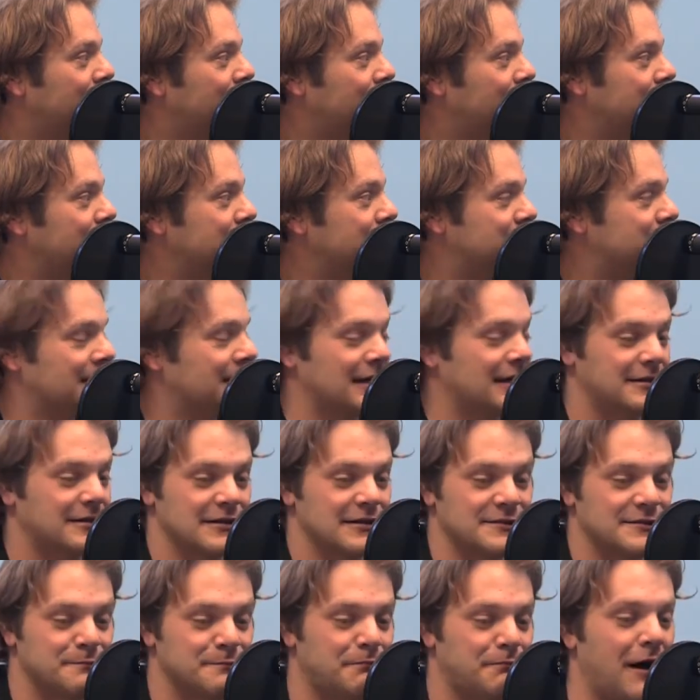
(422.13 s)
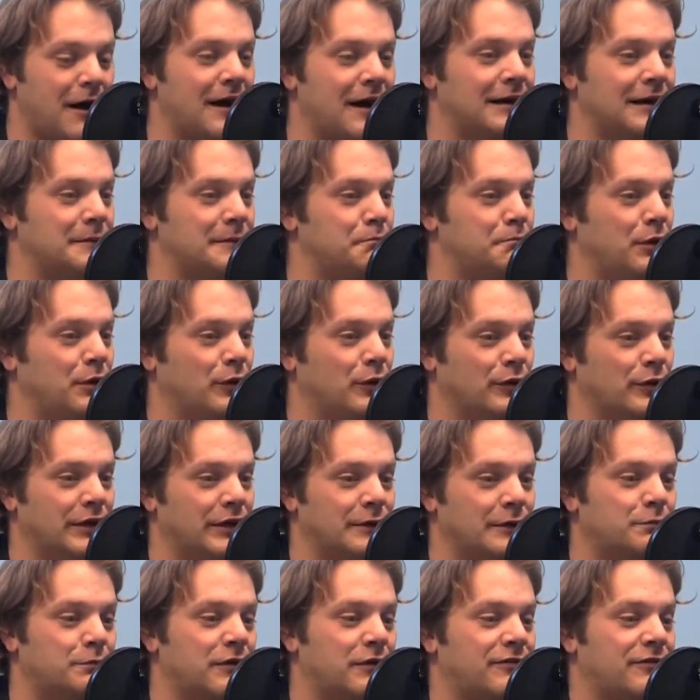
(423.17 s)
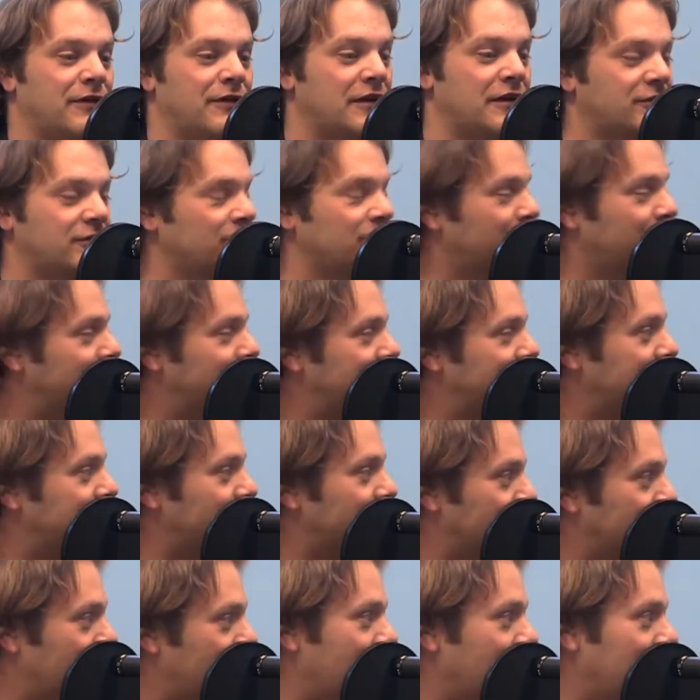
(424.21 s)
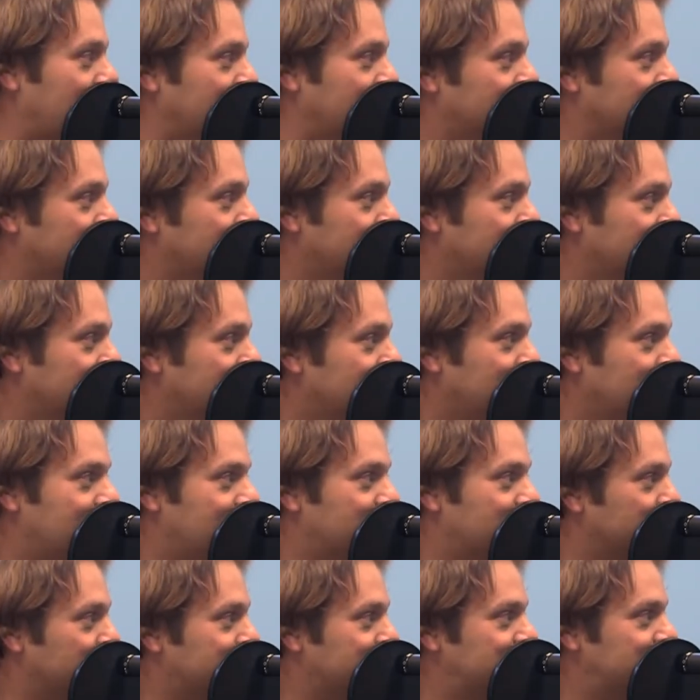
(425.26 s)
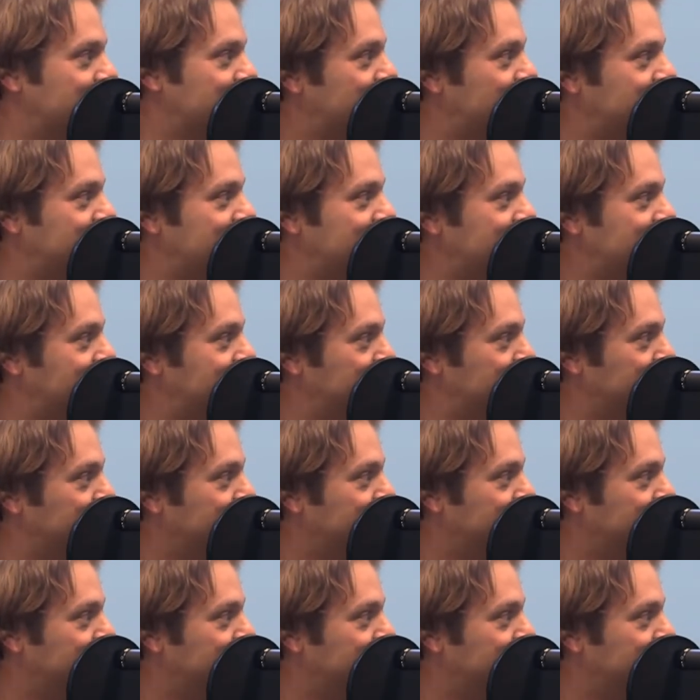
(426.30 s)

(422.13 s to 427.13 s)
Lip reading: He's like this bodybuilding professional eater guy. I don't think you could take him.